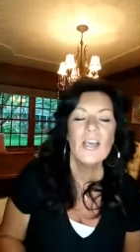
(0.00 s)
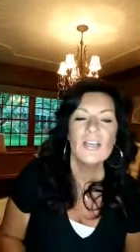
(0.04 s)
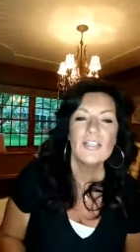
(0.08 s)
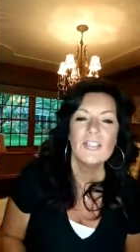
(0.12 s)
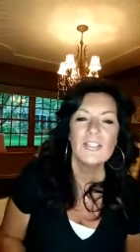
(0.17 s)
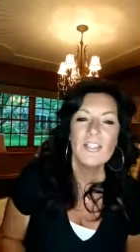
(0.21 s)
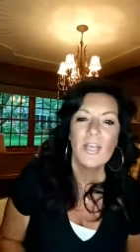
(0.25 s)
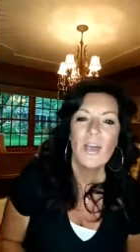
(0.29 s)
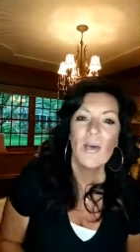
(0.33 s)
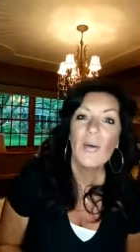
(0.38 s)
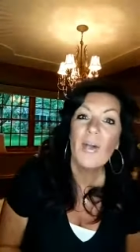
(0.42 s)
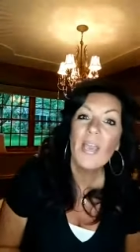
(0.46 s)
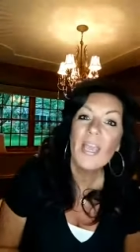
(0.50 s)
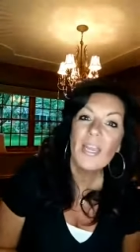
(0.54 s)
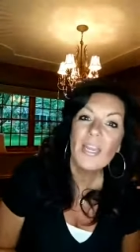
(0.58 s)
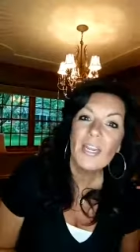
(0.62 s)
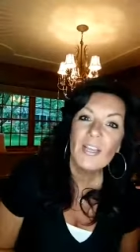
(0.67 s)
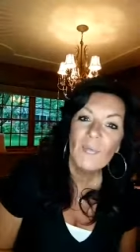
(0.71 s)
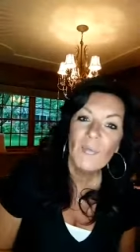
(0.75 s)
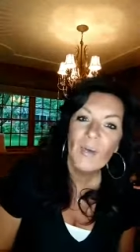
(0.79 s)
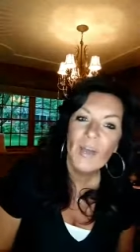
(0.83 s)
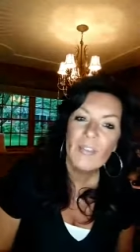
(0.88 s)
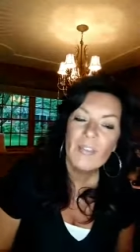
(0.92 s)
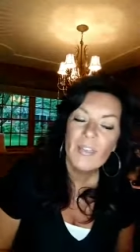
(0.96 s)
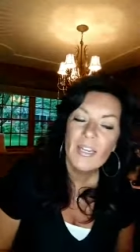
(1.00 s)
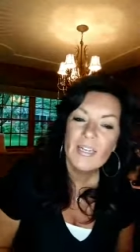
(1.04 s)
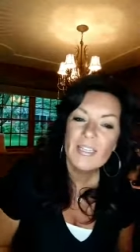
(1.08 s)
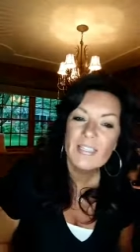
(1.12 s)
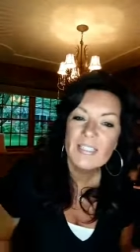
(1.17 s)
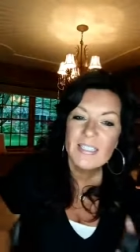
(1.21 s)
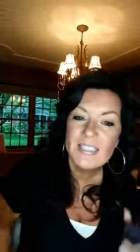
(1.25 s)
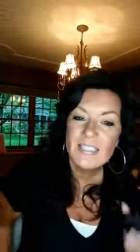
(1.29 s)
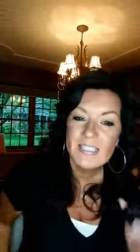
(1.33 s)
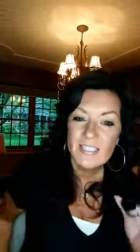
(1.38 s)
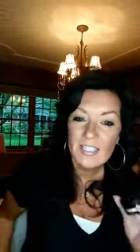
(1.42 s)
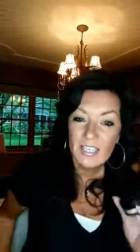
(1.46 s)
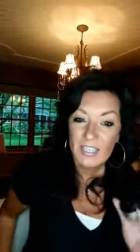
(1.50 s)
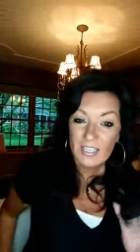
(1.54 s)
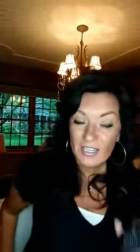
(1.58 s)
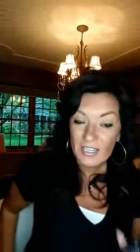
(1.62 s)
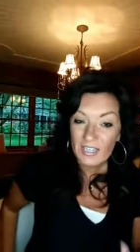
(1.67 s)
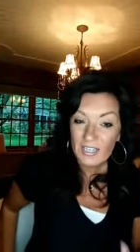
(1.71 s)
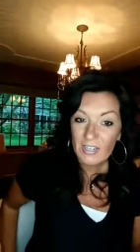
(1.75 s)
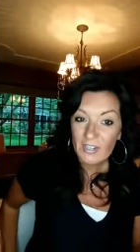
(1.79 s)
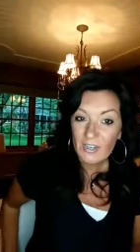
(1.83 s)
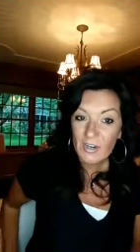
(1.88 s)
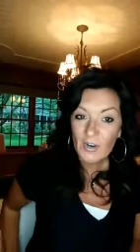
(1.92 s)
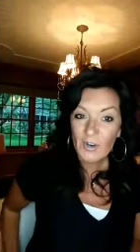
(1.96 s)
So anyone that is
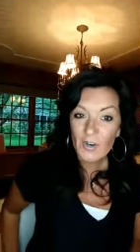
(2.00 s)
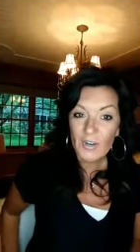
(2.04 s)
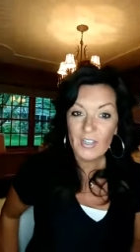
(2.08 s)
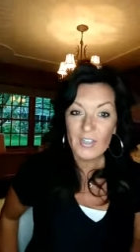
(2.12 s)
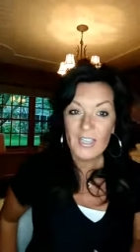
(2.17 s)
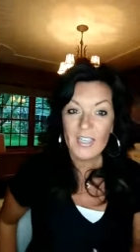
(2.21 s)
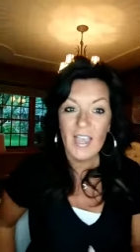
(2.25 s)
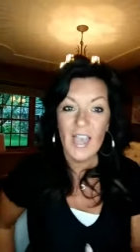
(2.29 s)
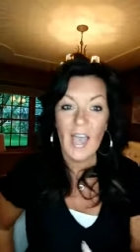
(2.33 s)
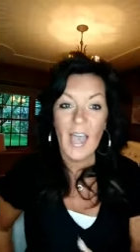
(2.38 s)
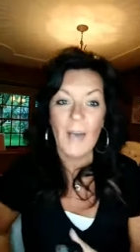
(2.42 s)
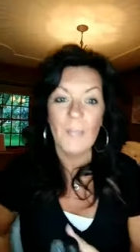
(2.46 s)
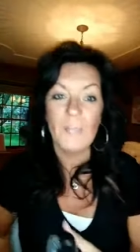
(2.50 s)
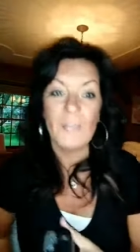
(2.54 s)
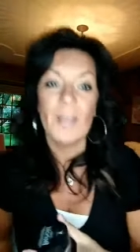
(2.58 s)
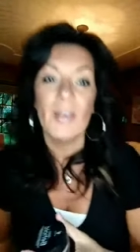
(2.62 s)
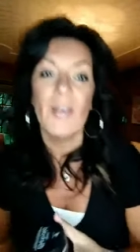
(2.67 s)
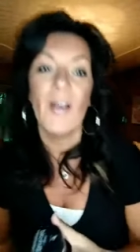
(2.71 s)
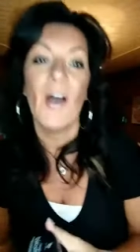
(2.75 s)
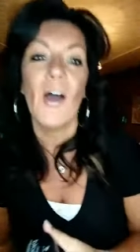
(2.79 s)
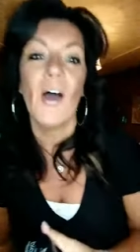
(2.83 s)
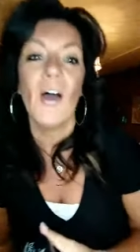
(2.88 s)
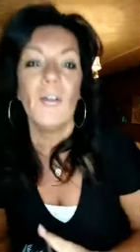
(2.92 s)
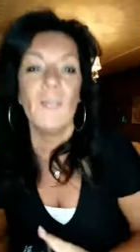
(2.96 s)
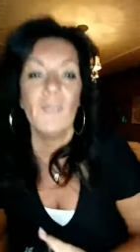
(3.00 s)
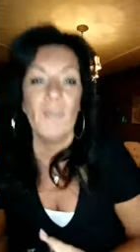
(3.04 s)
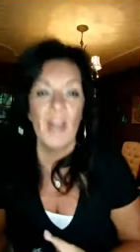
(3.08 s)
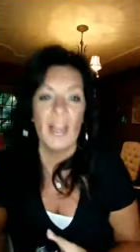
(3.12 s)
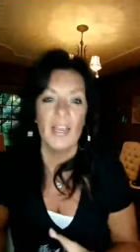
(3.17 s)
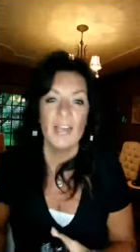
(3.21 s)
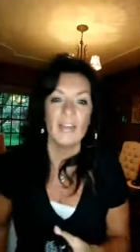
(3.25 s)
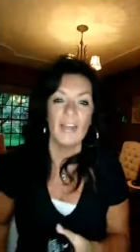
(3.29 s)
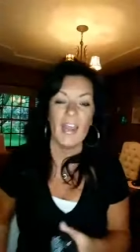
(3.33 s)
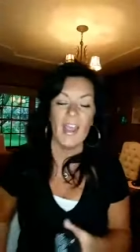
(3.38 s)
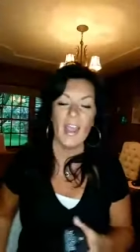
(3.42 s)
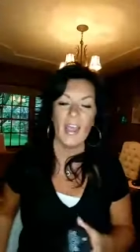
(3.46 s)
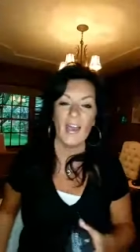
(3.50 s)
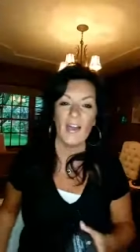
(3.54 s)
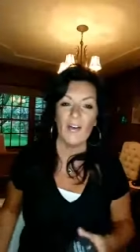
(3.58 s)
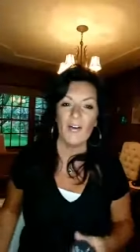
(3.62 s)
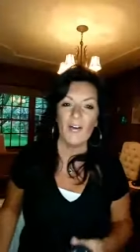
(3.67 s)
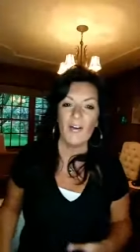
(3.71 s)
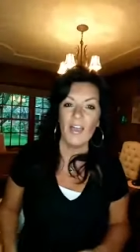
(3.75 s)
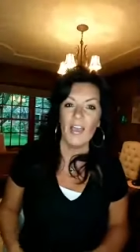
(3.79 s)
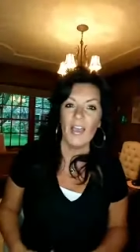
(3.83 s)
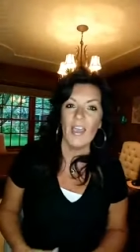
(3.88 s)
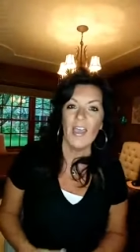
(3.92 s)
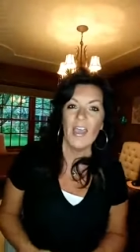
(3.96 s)
currently hopping on right
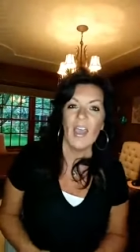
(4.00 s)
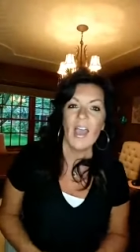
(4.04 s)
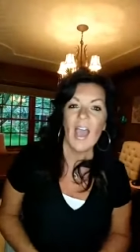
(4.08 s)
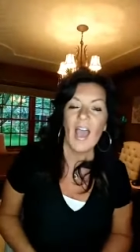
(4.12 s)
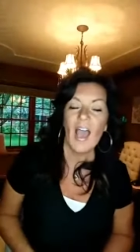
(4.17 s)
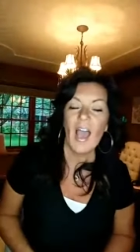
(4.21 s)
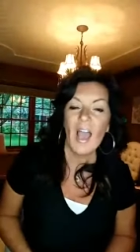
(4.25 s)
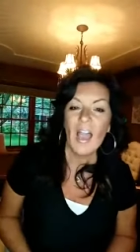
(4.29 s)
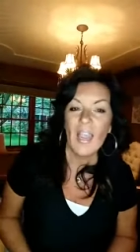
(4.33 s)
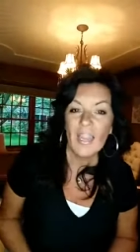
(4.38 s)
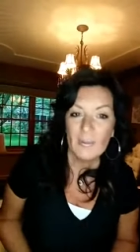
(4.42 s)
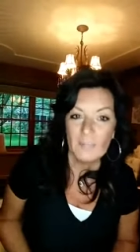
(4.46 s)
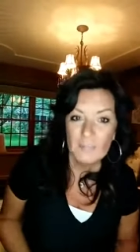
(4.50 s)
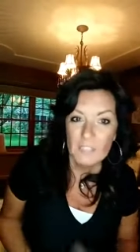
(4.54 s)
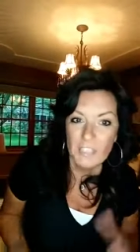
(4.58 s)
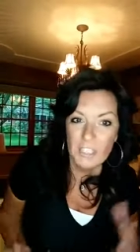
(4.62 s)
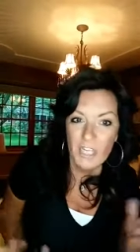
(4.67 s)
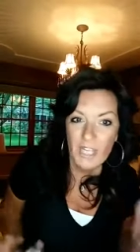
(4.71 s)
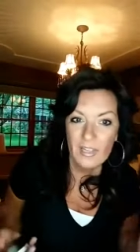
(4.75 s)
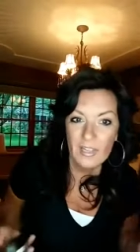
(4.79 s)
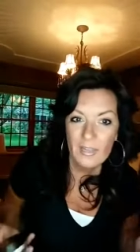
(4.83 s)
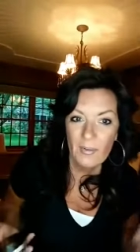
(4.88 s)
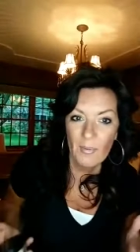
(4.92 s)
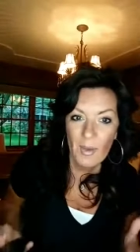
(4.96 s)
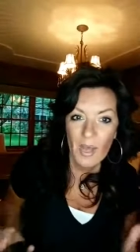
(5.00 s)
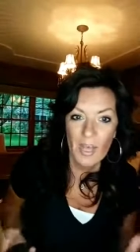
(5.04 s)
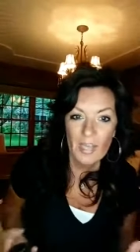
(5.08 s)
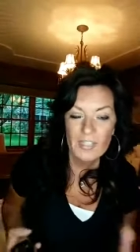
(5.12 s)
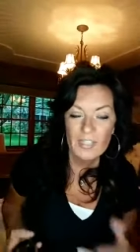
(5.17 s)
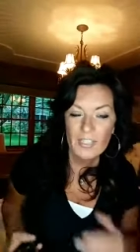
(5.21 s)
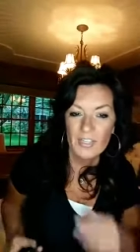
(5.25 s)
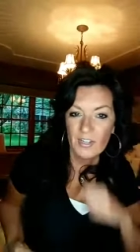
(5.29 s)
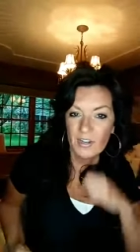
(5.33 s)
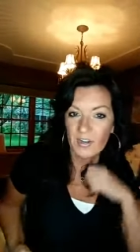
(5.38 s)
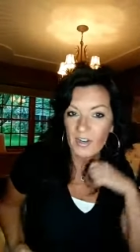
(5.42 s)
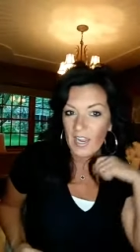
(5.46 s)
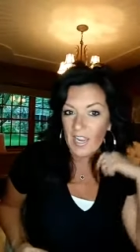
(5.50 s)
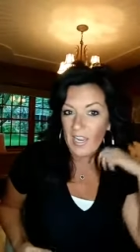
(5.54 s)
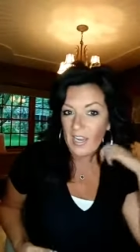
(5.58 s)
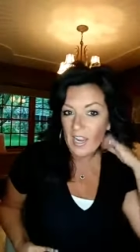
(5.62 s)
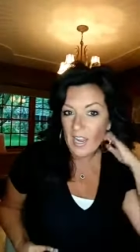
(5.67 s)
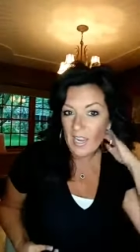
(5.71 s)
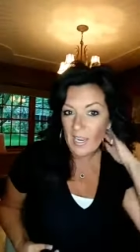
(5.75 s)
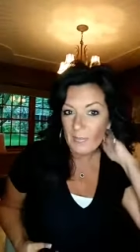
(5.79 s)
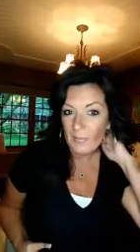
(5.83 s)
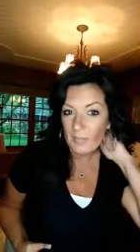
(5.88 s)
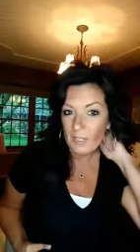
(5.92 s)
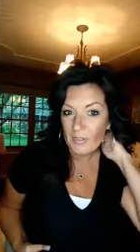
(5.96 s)
now, I am Shellie Washler and
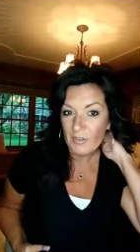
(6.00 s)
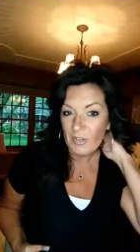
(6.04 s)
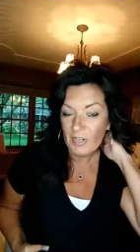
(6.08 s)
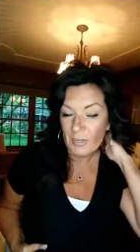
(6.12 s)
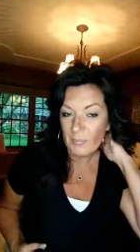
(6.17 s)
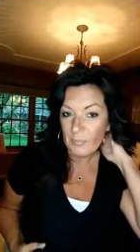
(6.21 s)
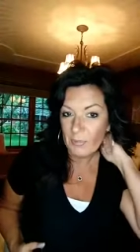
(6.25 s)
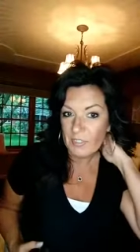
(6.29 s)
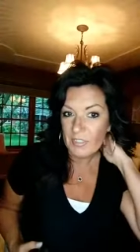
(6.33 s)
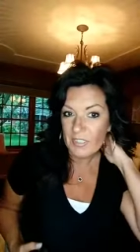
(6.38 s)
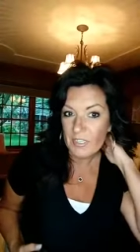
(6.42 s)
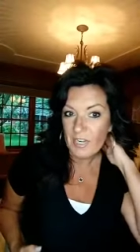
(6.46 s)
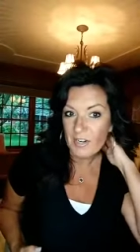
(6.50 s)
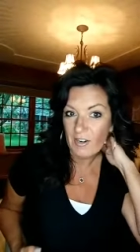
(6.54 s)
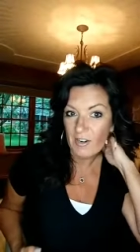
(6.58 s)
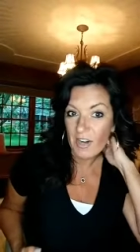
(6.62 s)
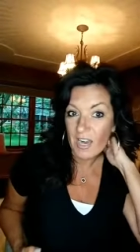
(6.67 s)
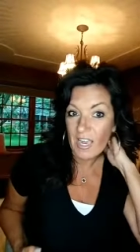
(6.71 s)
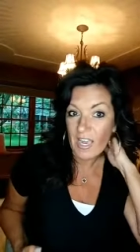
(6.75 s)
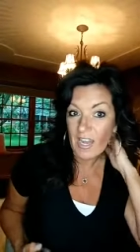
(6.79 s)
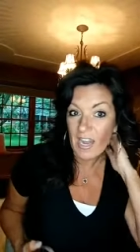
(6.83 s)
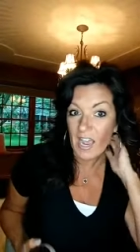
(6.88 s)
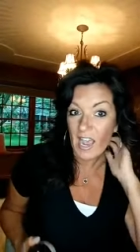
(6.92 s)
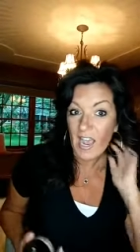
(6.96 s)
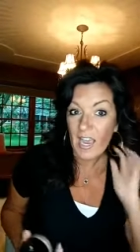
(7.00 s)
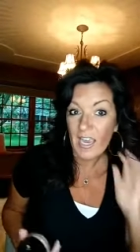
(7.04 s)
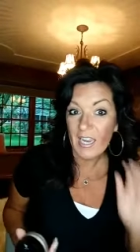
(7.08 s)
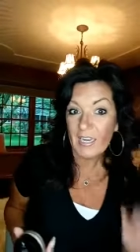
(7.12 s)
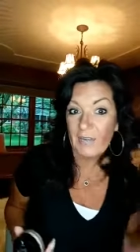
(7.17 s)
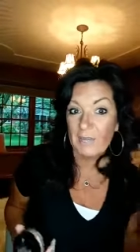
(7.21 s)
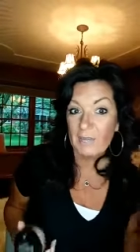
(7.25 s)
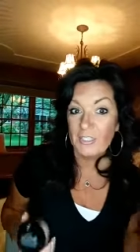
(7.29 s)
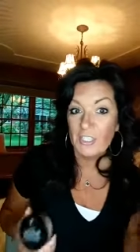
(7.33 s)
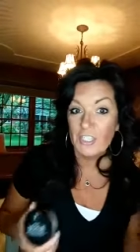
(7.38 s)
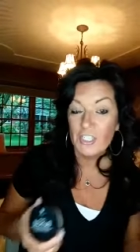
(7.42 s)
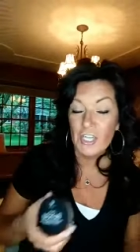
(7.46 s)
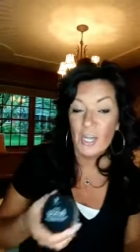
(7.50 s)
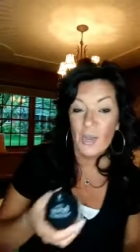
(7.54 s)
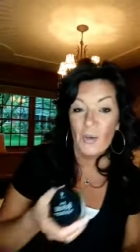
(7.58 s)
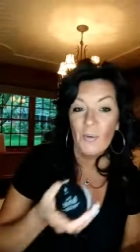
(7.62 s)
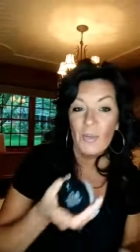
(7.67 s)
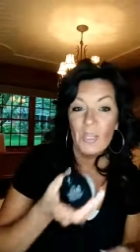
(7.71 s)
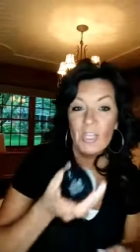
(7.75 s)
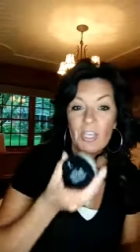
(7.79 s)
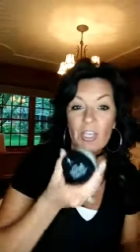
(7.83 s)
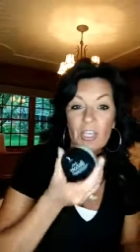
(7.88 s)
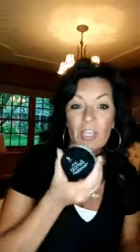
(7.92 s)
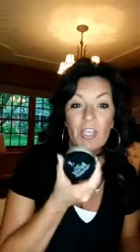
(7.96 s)
I am a Younique presenter and I am
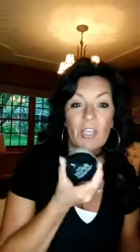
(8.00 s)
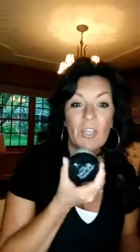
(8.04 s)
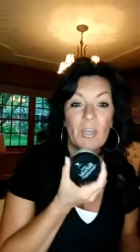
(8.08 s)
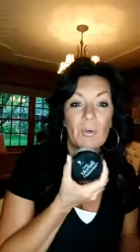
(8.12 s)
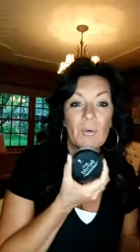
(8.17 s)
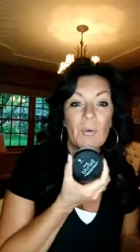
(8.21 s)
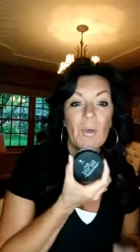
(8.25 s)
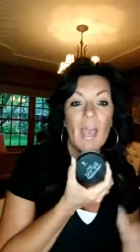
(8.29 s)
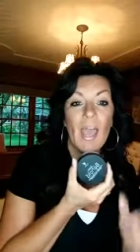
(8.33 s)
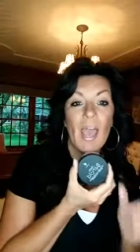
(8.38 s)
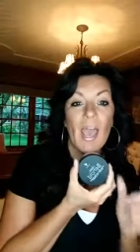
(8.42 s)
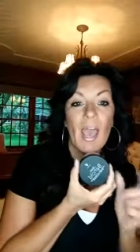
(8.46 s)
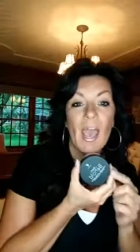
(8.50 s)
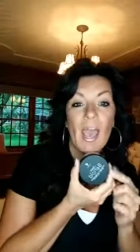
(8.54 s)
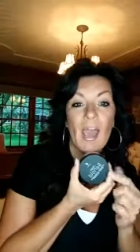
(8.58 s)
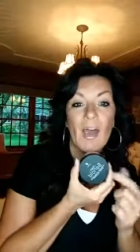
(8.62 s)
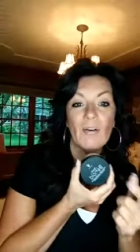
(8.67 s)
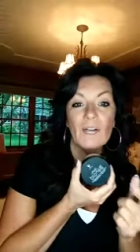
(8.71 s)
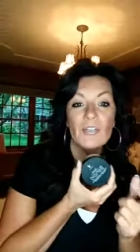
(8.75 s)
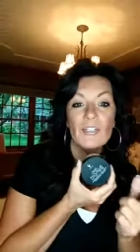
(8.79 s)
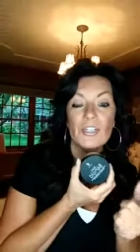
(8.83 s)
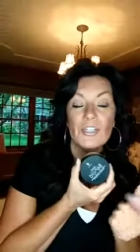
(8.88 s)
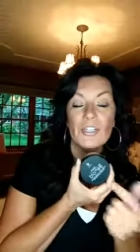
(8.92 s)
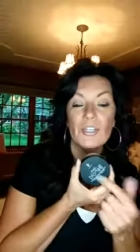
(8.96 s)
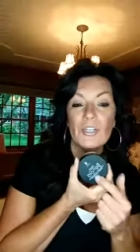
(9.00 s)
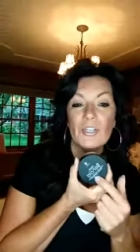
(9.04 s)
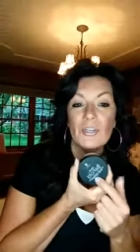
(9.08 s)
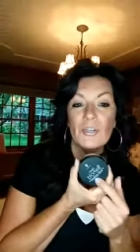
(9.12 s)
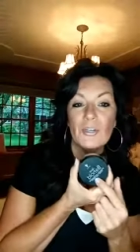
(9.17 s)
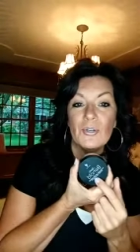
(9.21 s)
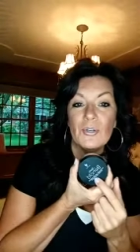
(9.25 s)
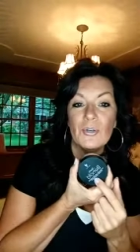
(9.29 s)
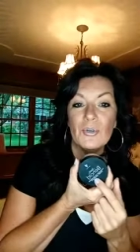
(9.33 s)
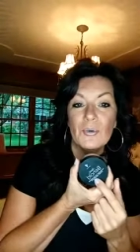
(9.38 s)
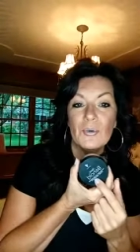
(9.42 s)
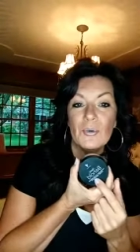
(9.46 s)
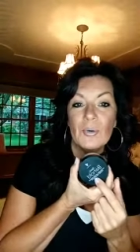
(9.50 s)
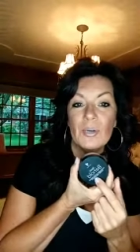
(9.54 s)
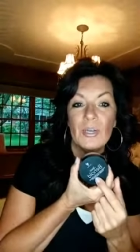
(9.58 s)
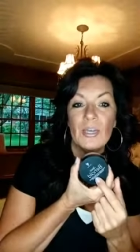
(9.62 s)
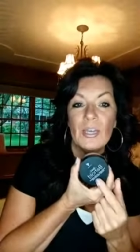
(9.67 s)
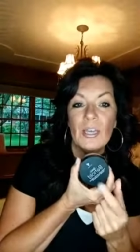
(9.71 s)
showing you how to